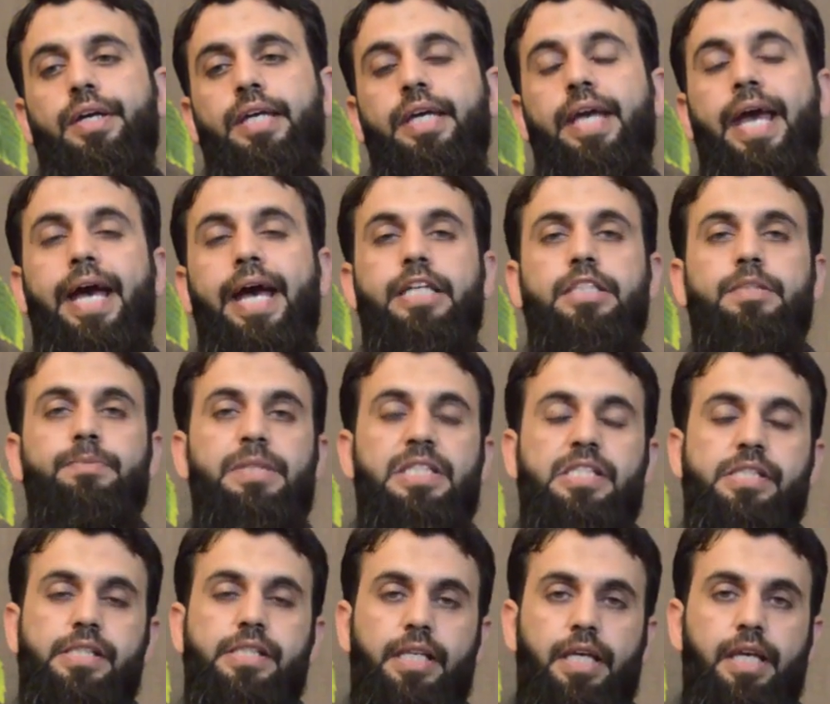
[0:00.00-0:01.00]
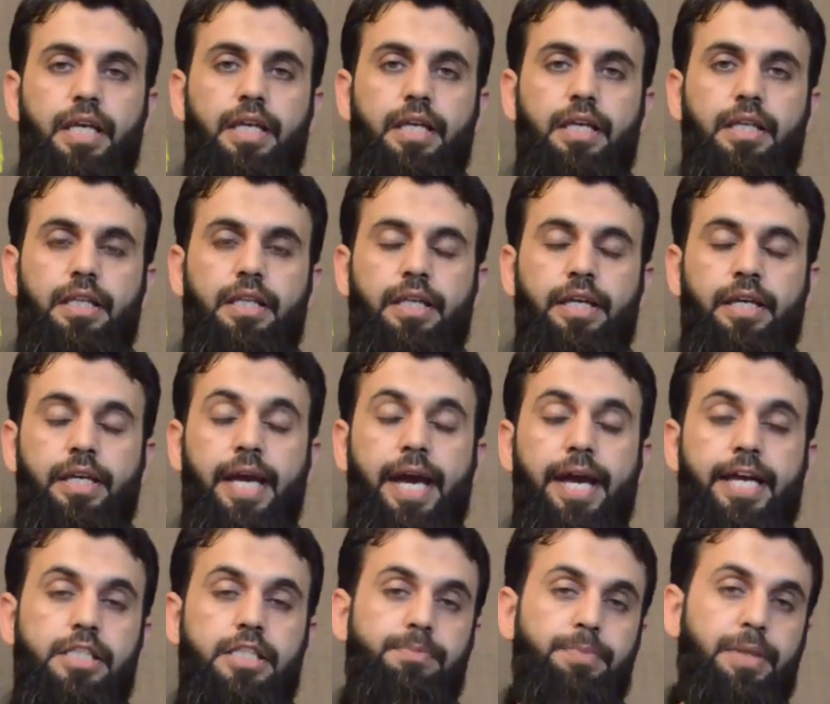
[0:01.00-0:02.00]
subhanahu
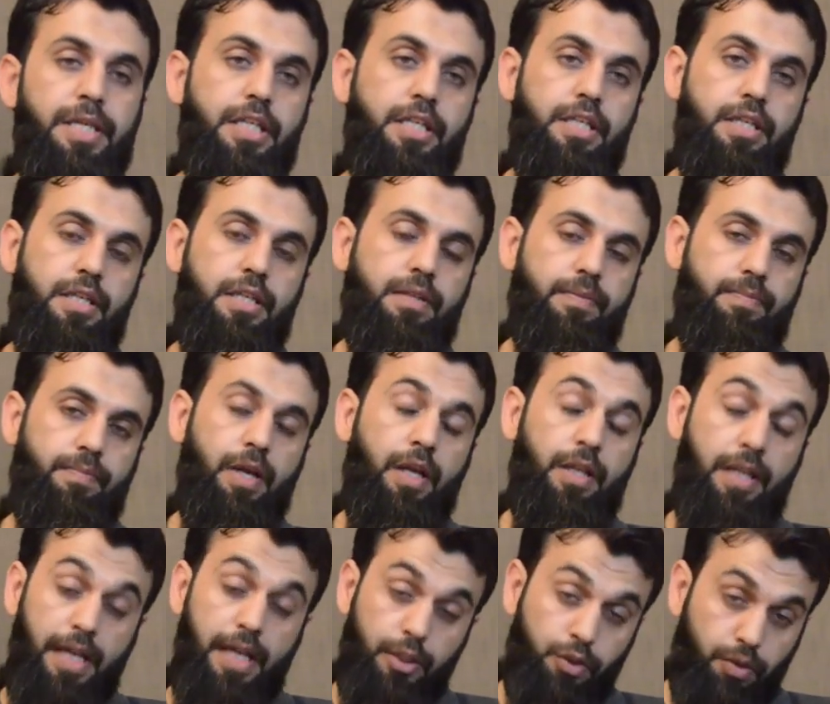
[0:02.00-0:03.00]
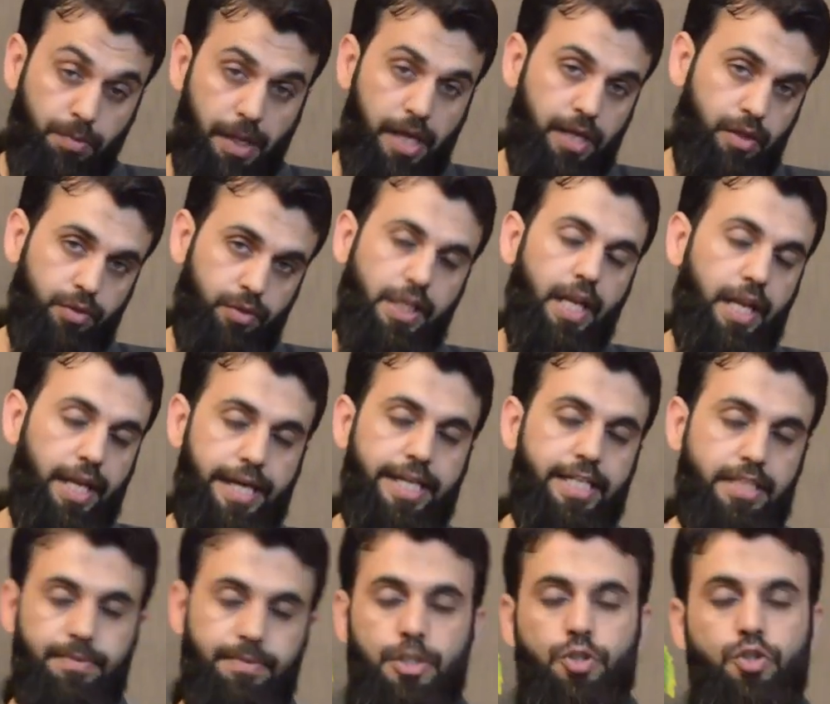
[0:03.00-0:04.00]
wa ta'ala
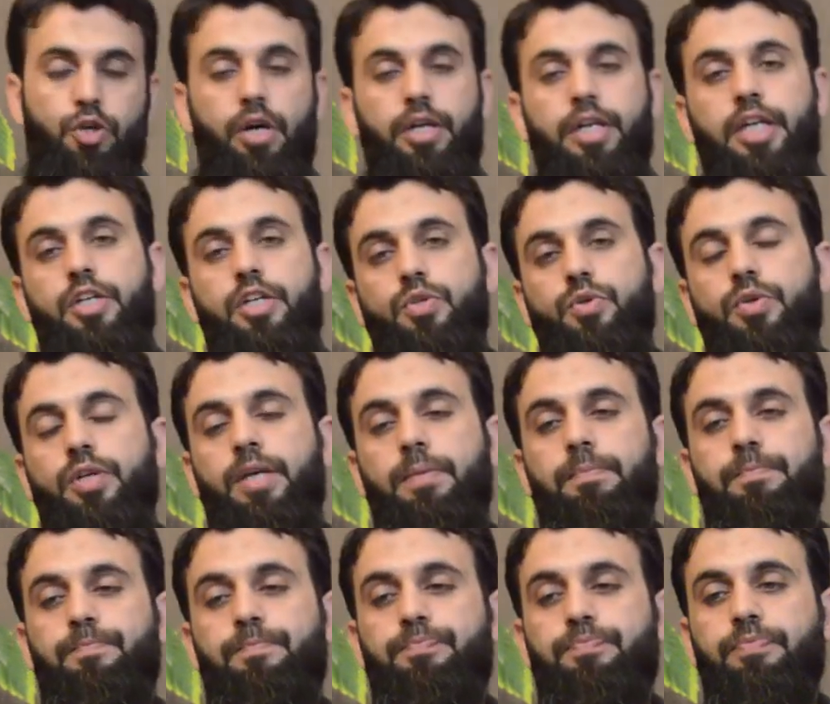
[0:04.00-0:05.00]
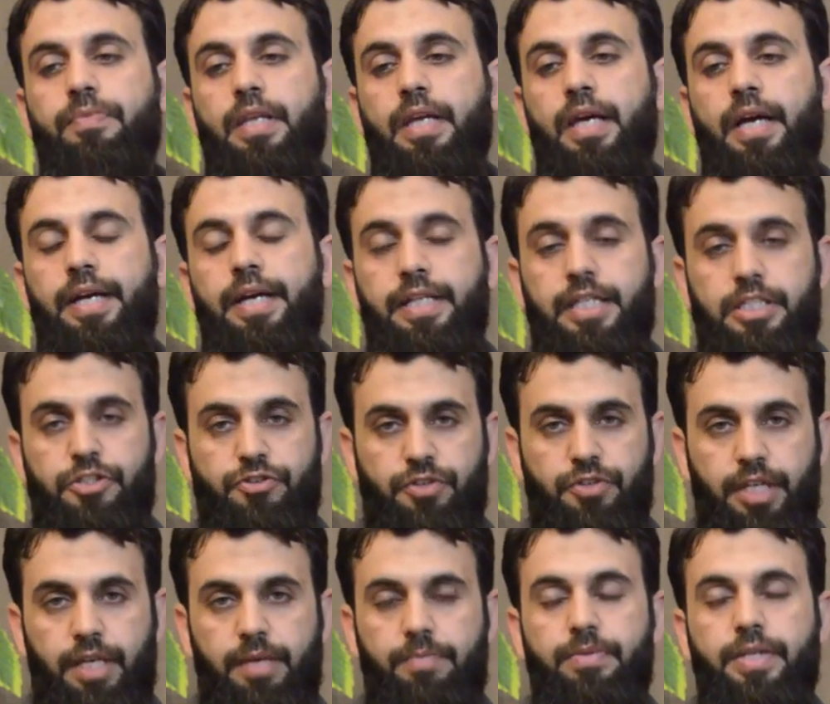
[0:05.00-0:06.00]
has been talking to him in his
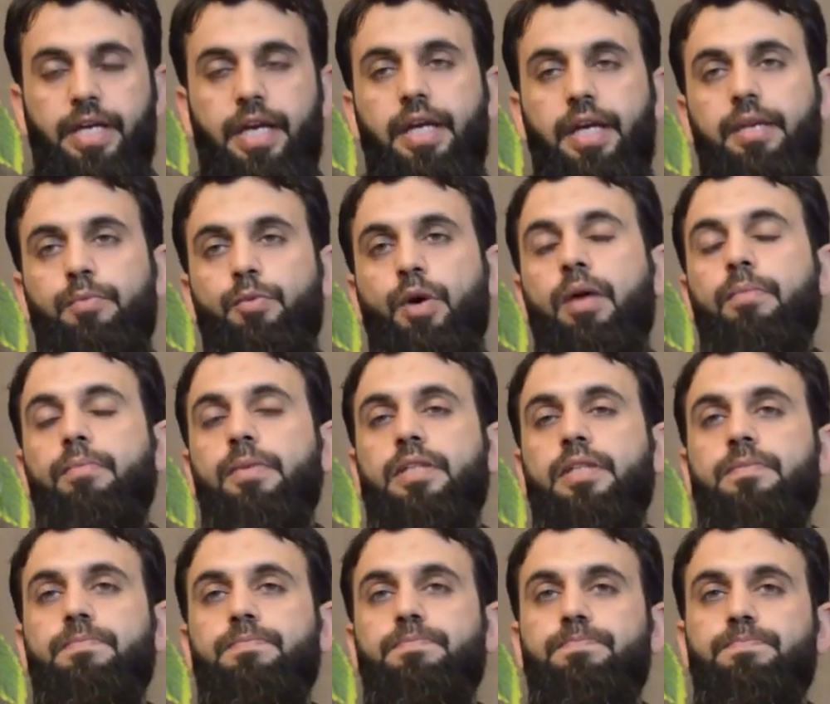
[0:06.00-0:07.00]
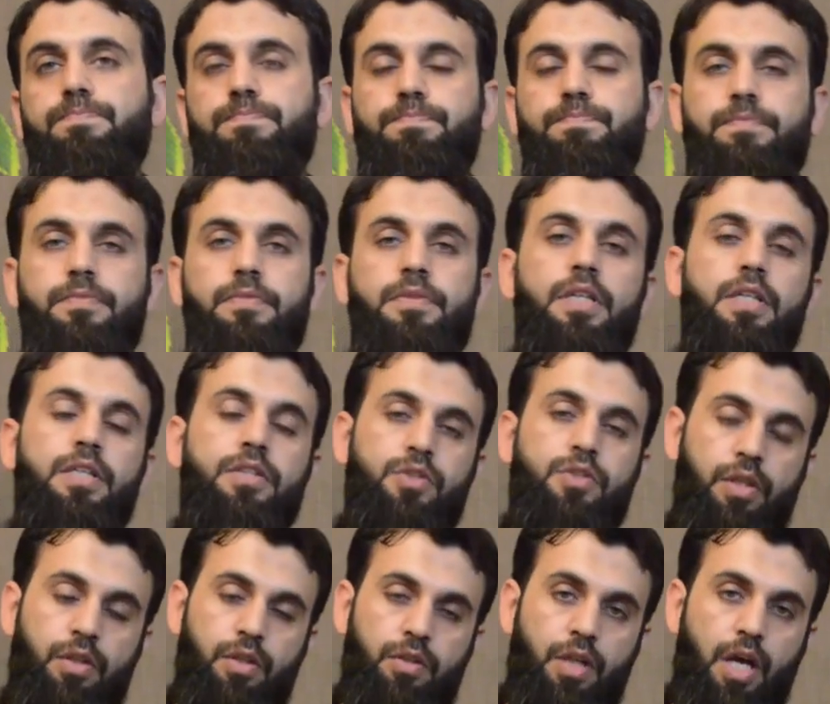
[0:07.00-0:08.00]
dreams, and Muhammad
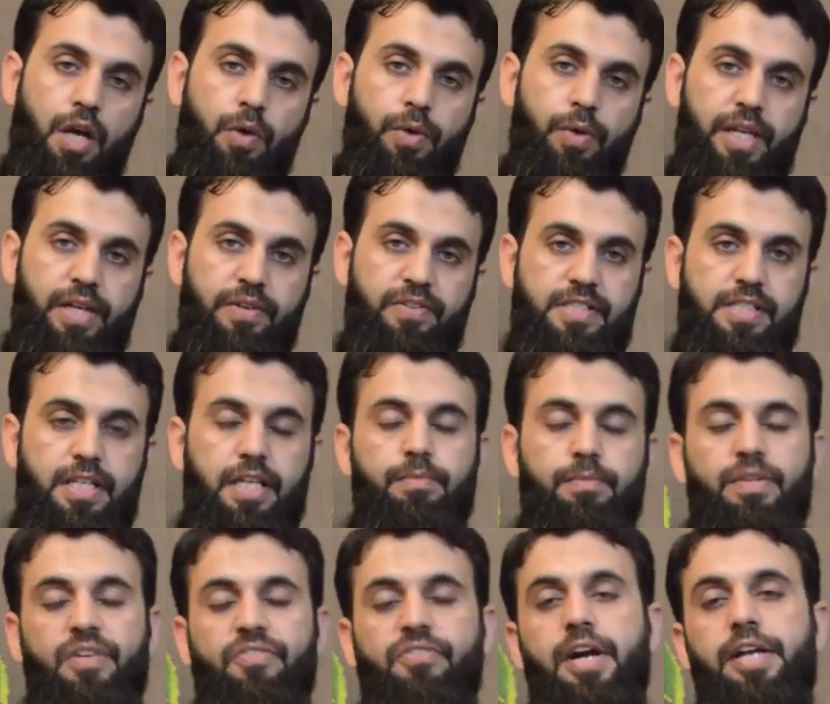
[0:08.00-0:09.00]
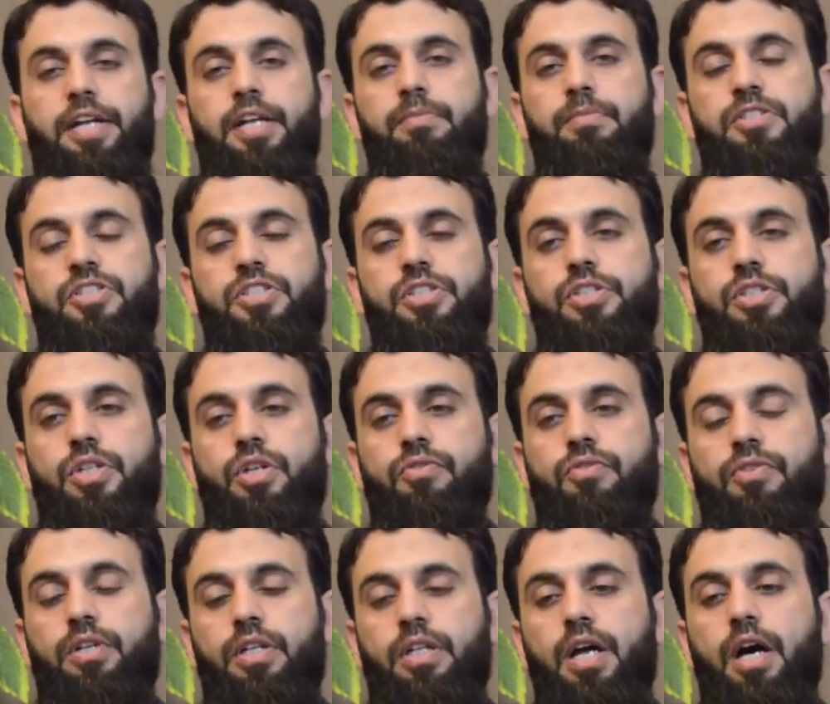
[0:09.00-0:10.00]
sallallahu alayhi wa sallam, the final messenger
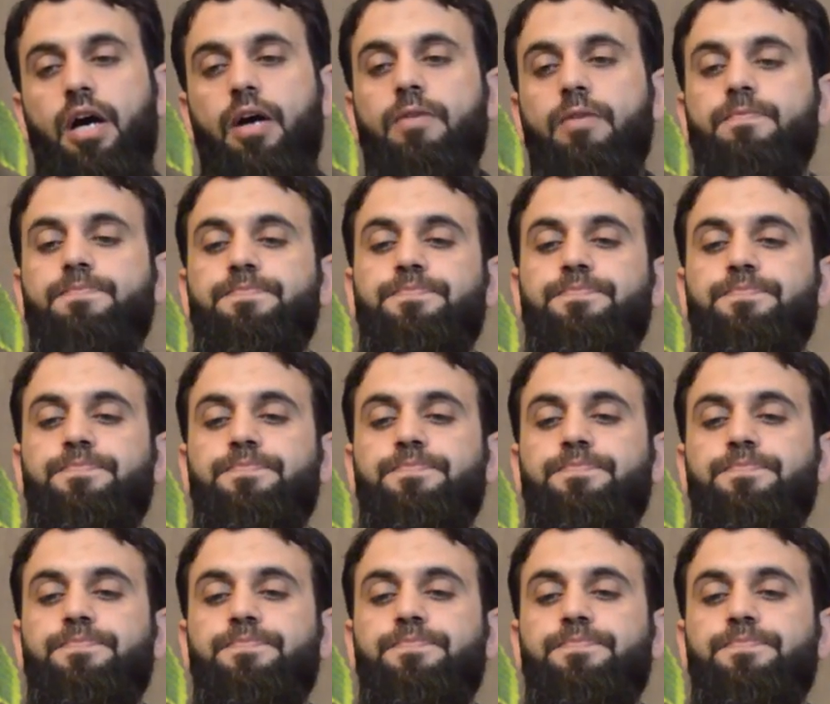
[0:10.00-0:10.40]
of Allah,